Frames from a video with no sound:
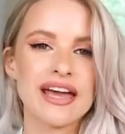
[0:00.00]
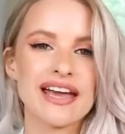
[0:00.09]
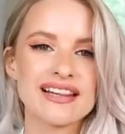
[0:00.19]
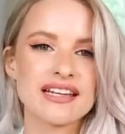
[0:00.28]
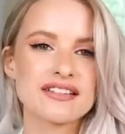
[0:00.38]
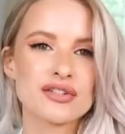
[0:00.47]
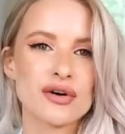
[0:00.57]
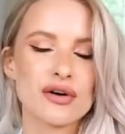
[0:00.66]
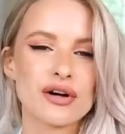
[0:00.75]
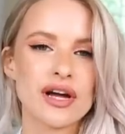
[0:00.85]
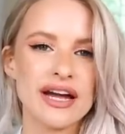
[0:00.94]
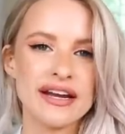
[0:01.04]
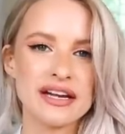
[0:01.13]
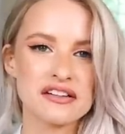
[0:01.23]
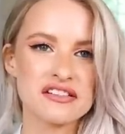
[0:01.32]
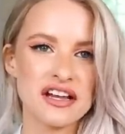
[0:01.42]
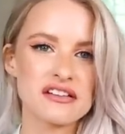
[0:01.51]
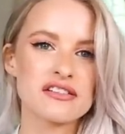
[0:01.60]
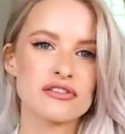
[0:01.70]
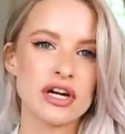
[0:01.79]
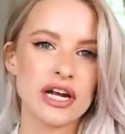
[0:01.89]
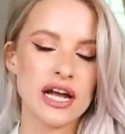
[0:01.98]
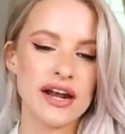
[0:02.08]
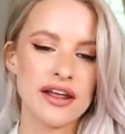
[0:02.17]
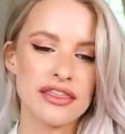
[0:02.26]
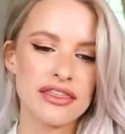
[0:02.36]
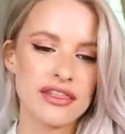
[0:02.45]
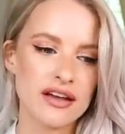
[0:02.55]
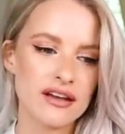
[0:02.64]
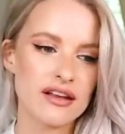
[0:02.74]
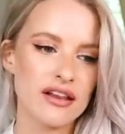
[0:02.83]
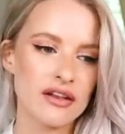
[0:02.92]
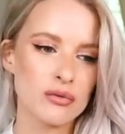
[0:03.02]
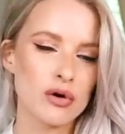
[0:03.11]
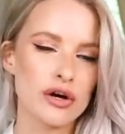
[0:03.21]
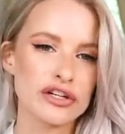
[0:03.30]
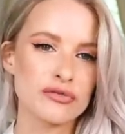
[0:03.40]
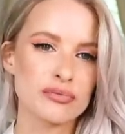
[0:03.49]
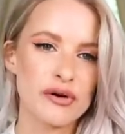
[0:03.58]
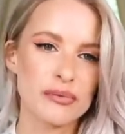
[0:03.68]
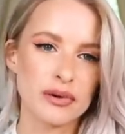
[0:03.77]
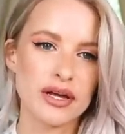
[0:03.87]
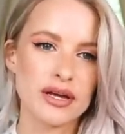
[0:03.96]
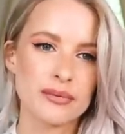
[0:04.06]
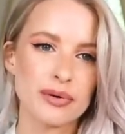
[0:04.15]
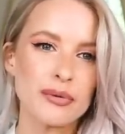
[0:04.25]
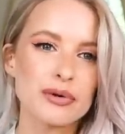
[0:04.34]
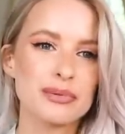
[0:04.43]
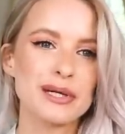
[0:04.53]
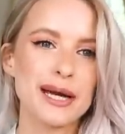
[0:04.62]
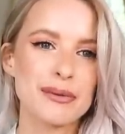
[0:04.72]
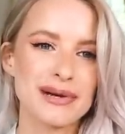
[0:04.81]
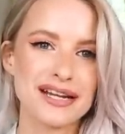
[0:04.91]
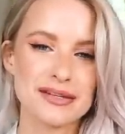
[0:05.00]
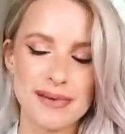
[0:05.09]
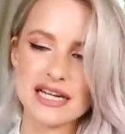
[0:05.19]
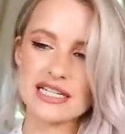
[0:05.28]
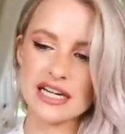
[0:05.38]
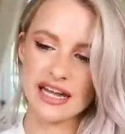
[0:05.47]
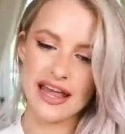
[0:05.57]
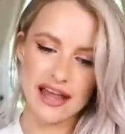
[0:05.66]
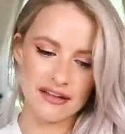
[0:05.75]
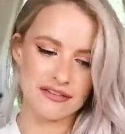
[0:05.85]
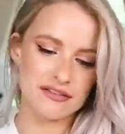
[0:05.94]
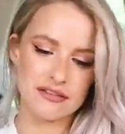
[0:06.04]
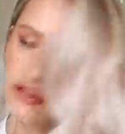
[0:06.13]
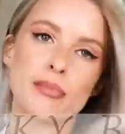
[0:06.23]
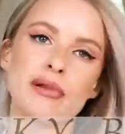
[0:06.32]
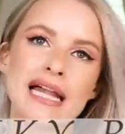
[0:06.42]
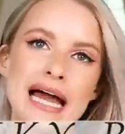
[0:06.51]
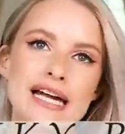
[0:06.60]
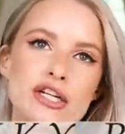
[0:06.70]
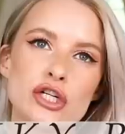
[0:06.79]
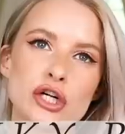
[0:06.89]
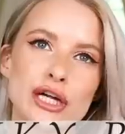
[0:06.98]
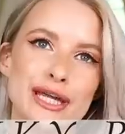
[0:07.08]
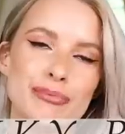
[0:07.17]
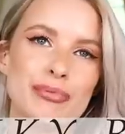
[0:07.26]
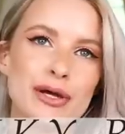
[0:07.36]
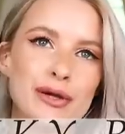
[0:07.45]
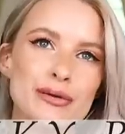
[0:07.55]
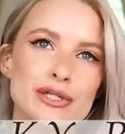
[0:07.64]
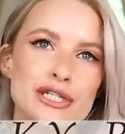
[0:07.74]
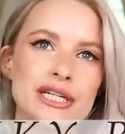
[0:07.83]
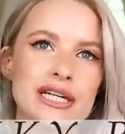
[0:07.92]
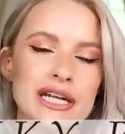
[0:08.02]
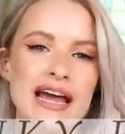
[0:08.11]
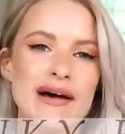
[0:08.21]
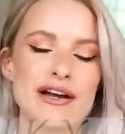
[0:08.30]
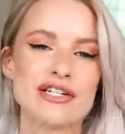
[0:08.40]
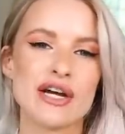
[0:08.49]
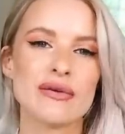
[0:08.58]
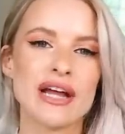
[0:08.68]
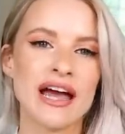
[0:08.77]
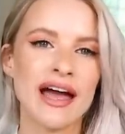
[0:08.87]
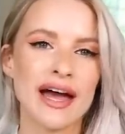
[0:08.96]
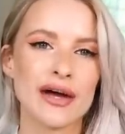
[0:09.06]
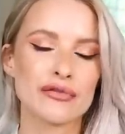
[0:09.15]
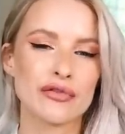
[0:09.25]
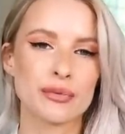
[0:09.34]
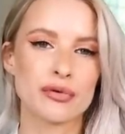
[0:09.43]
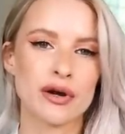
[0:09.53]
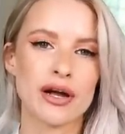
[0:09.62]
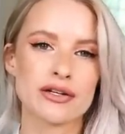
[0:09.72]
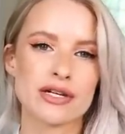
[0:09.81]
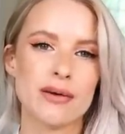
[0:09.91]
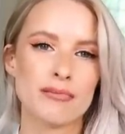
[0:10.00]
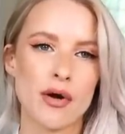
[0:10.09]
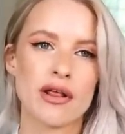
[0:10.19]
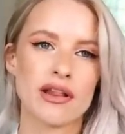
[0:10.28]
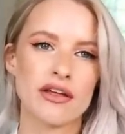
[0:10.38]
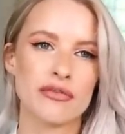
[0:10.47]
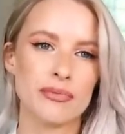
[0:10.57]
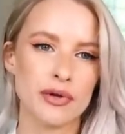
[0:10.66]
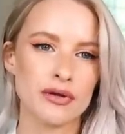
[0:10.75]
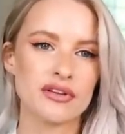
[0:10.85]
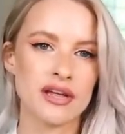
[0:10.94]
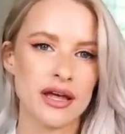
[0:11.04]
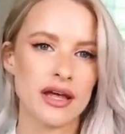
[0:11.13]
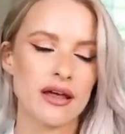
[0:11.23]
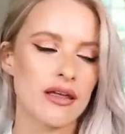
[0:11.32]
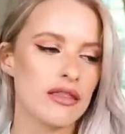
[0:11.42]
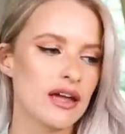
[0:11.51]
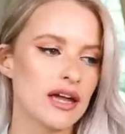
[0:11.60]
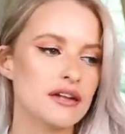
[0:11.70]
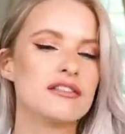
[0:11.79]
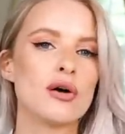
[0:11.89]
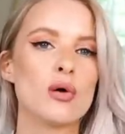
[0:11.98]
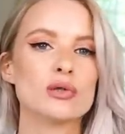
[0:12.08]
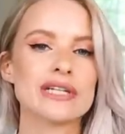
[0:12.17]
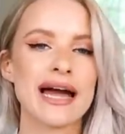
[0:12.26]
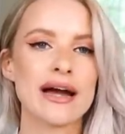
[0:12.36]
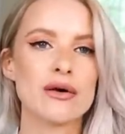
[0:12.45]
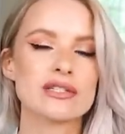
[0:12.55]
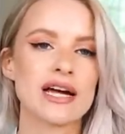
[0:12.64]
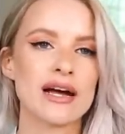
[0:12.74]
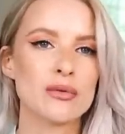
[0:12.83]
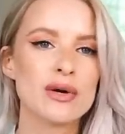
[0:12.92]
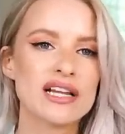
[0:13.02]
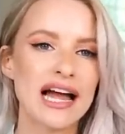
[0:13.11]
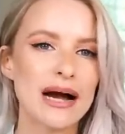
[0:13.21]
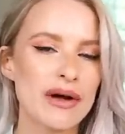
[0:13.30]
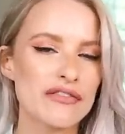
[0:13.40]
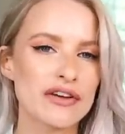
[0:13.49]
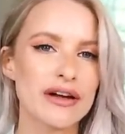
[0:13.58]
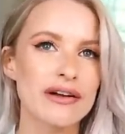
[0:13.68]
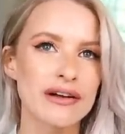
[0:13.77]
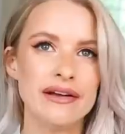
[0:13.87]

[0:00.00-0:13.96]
Okay, let's talk an accessory, and I think the one you've probably probably been expecting is the black chunky boot. Now I don't have the Prada monolith boots here. They had sold out. I will, however,